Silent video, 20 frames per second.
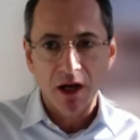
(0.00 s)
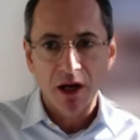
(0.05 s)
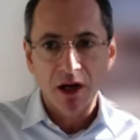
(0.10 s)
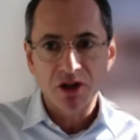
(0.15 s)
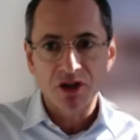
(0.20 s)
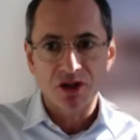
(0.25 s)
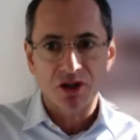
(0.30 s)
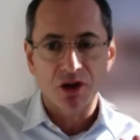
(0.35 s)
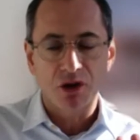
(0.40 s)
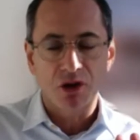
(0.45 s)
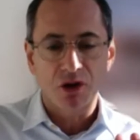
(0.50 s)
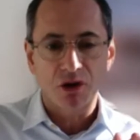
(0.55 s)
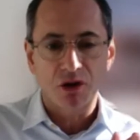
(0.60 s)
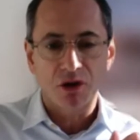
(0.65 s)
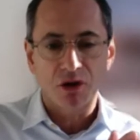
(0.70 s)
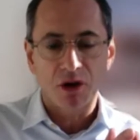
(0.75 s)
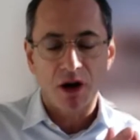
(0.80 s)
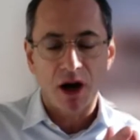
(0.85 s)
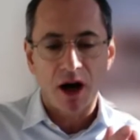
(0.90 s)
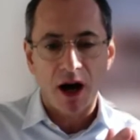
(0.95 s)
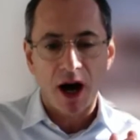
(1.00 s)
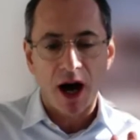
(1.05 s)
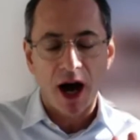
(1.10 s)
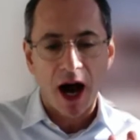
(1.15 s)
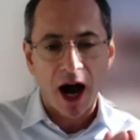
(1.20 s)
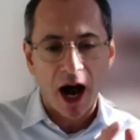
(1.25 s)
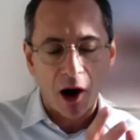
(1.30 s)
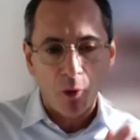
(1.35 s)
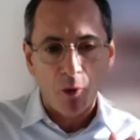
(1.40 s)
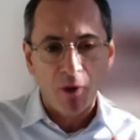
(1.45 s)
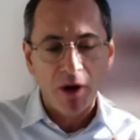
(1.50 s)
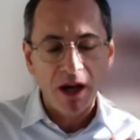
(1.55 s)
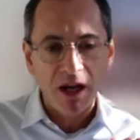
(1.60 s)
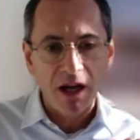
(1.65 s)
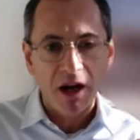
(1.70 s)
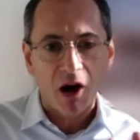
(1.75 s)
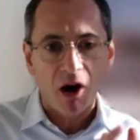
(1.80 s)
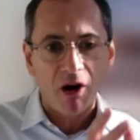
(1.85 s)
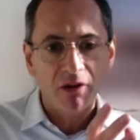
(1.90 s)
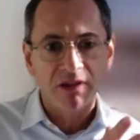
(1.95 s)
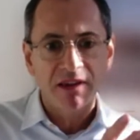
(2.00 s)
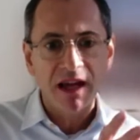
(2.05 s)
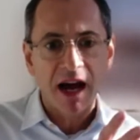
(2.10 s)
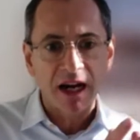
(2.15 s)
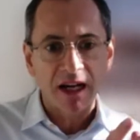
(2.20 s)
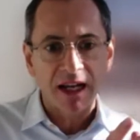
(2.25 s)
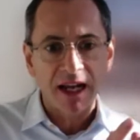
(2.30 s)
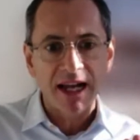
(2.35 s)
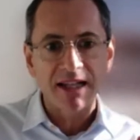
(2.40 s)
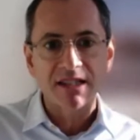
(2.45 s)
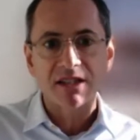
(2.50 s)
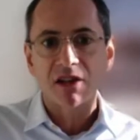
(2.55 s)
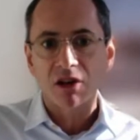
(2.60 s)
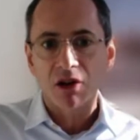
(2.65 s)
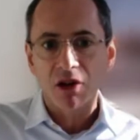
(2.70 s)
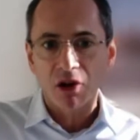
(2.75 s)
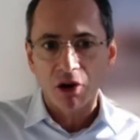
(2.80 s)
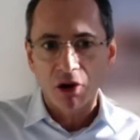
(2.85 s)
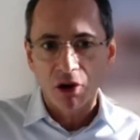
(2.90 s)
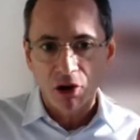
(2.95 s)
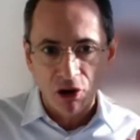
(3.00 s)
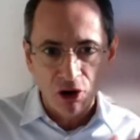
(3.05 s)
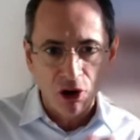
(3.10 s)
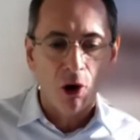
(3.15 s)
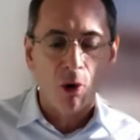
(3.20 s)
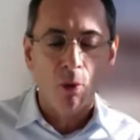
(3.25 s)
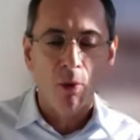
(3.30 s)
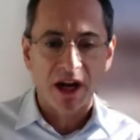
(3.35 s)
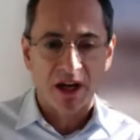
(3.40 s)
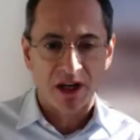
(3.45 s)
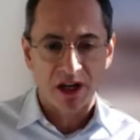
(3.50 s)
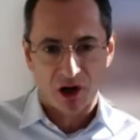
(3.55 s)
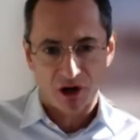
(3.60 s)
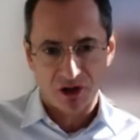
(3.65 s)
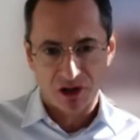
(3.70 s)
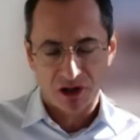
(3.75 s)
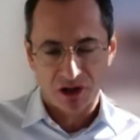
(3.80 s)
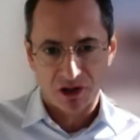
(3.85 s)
So are we on target? No, we're not.